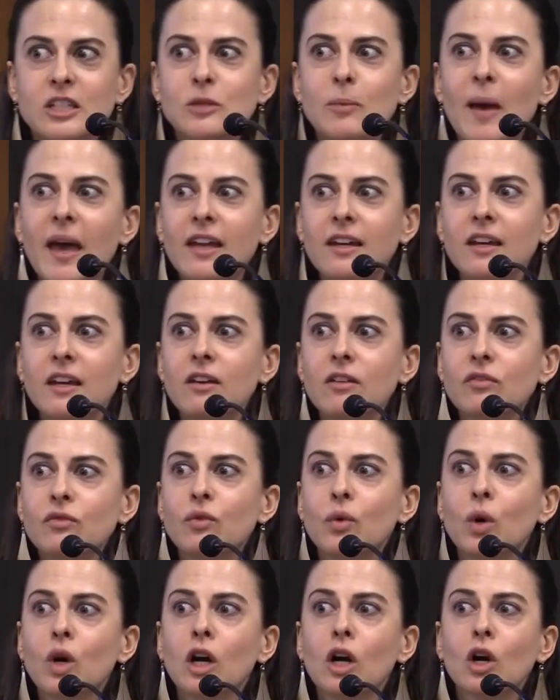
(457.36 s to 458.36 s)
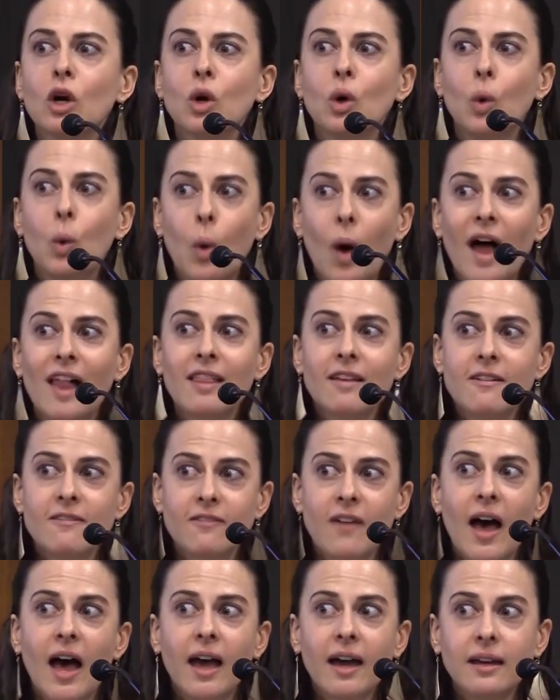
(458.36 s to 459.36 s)
Expand it for
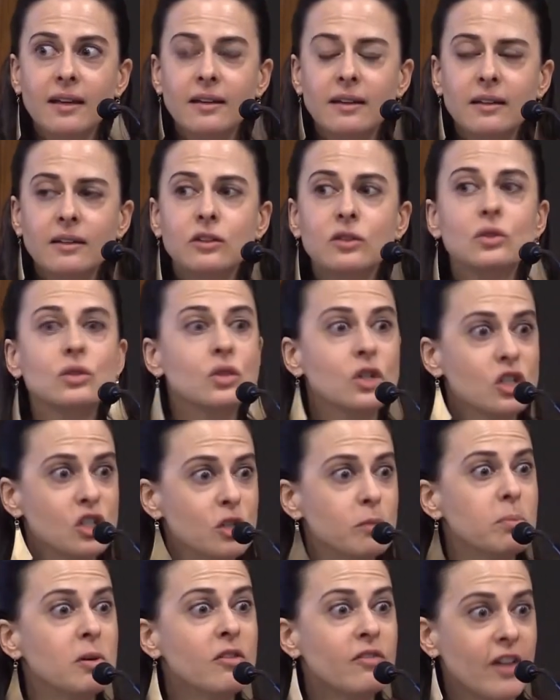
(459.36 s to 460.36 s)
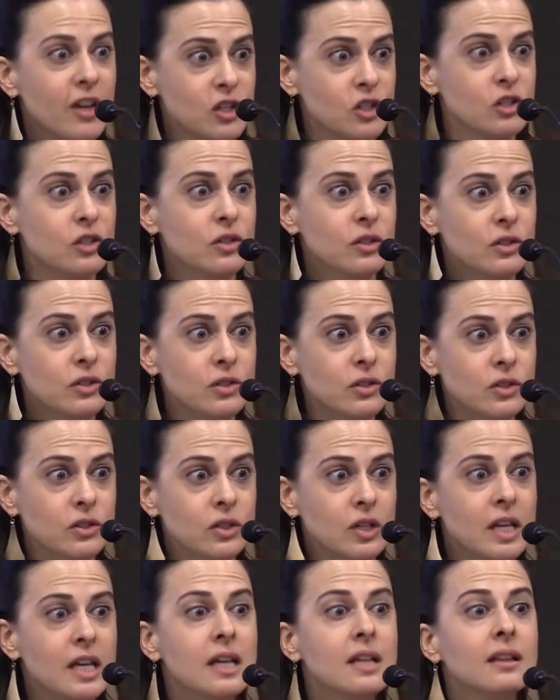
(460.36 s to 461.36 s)
qualified nutrition
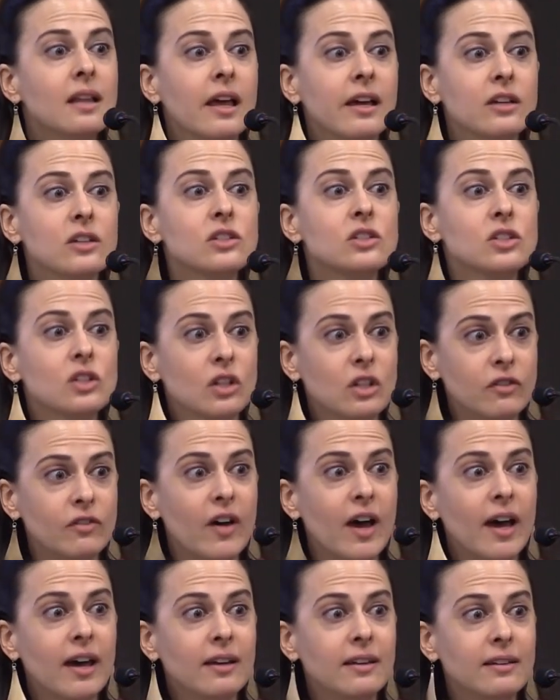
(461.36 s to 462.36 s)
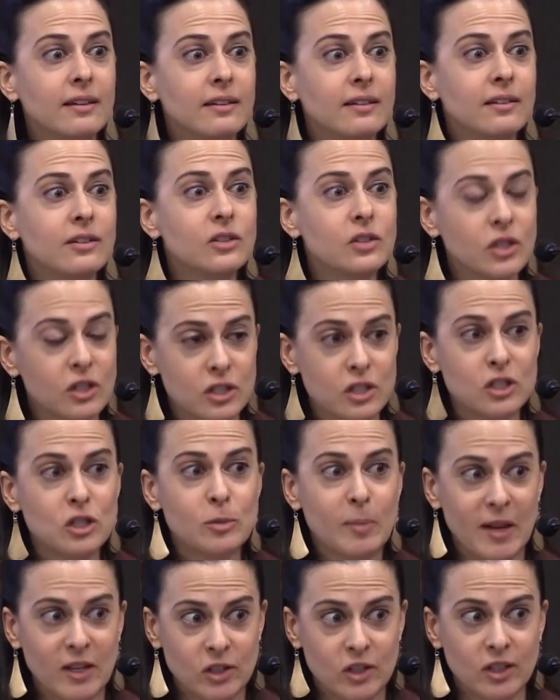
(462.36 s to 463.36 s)
professionals like certified
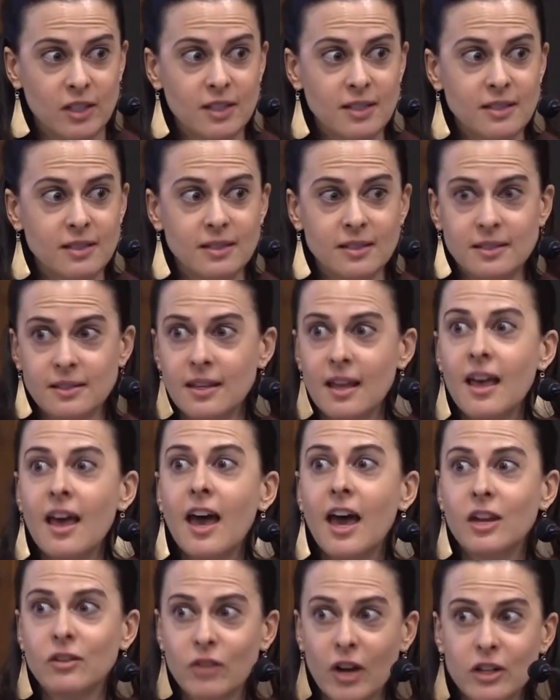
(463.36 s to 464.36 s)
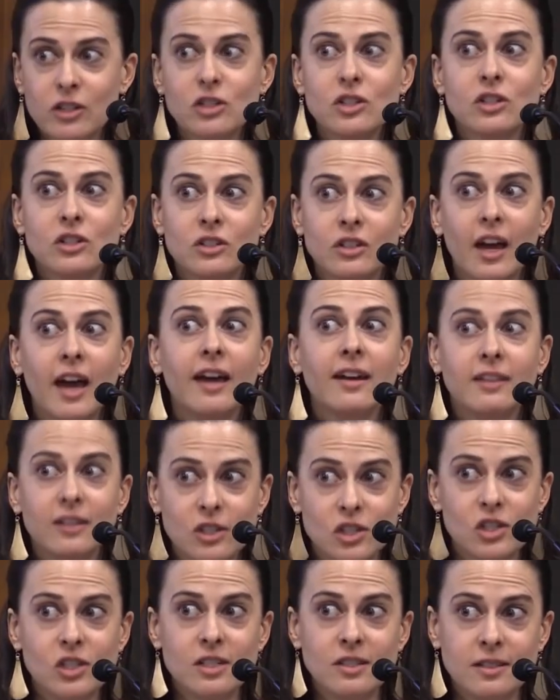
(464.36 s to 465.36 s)
nutrition specialists and registered
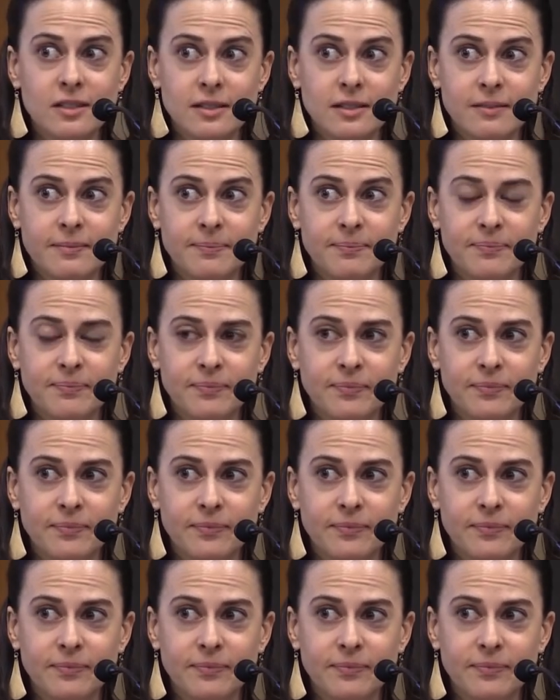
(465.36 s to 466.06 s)
dietitians.